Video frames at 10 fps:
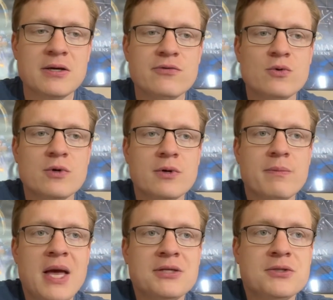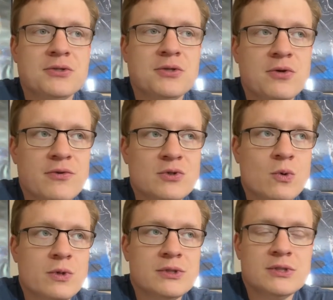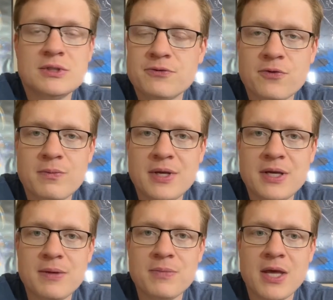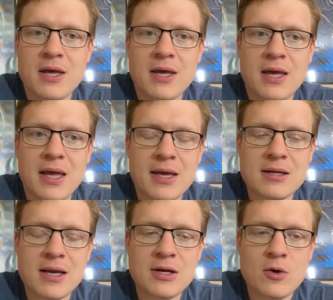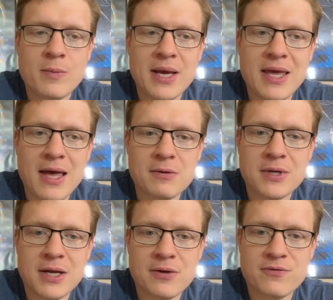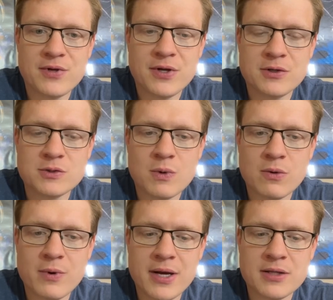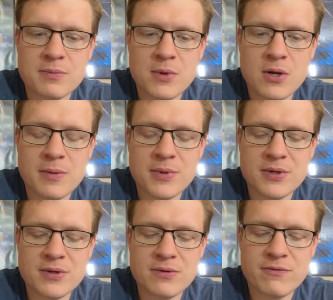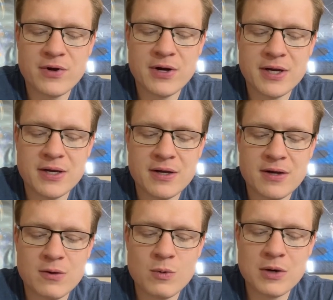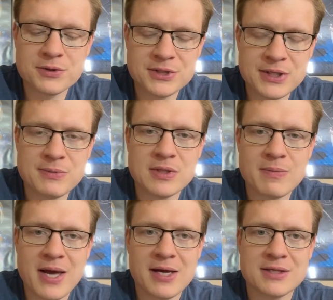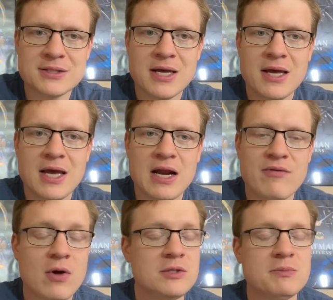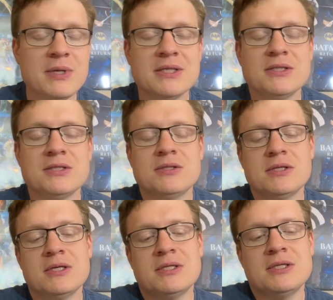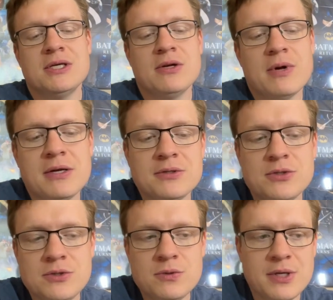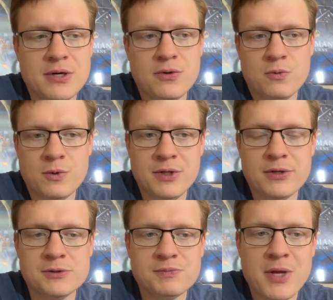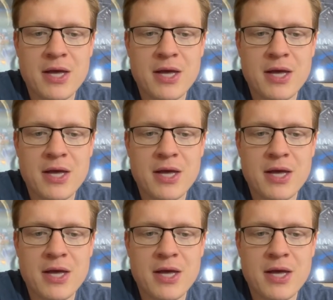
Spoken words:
for Masters of the Universe Origins for me. And I know my countdown videos where I rank them all have been very well received in the past. I've always meant to get around to doing another one of those.